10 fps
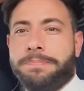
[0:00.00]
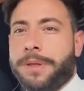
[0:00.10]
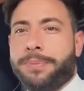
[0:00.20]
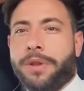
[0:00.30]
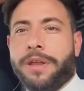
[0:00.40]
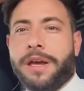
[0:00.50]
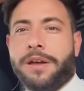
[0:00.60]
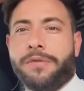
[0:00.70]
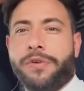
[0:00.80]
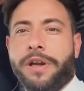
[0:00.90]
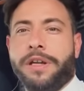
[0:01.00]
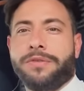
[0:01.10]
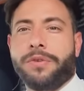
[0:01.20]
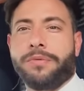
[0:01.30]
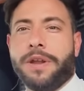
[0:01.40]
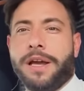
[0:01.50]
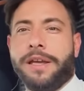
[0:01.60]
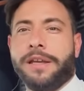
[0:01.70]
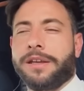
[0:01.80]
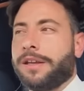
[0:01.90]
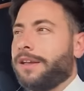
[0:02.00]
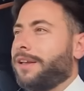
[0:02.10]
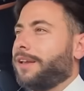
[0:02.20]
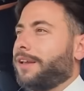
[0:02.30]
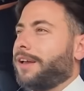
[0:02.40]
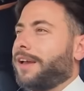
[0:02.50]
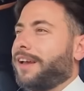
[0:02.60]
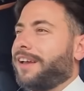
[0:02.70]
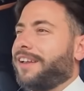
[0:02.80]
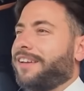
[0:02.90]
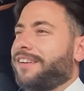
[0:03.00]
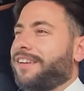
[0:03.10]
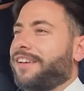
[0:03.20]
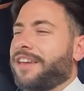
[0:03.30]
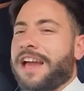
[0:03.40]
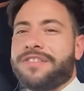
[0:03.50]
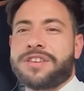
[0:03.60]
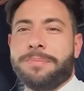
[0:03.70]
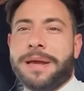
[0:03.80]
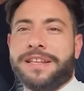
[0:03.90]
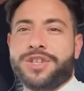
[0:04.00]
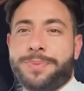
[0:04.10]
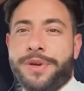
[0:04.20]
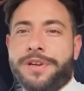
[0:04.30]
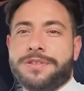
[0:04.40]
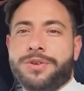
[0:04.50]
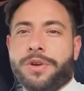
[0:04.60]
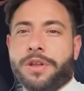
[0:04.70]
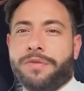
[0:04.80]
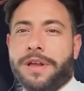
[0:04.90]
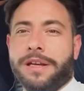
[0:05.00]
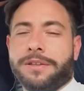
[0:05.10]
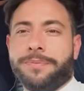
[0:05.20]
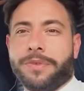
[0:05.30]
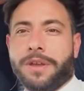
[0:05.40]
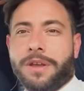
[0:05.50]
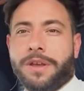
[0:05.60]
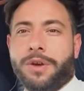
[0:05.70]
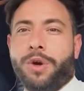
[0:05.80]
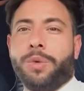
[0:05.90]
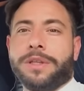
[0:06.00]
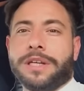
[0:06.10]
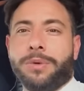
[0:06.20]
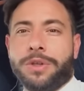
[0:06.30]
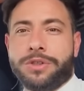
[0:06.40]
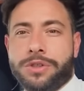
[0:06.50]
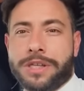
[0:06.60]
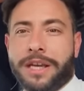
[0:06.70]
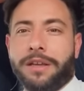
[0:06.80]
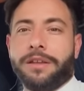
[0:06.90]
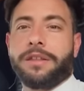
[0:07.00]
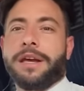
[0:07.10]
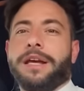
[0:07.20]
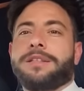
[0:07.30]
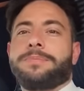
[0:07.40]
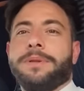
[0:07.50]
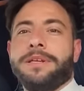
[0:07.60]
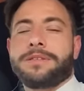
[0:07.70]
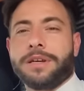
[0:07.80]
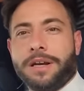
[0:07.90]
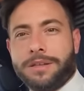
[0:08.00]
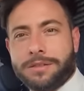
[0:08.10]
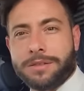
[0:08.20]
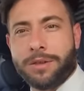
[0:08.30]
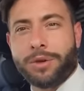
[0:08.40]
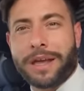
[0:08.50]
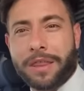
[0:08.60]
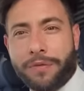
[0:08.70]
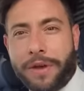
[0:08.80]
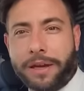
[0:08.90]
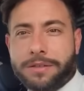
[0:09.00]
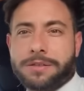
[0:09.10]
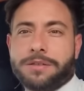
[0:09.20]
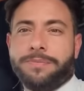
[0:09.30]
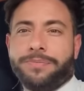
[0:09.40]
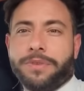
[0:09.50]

people they are afraid from flying, and uh, they have some bad experience during the flight. All what I want to say that, please guys, look at the facts.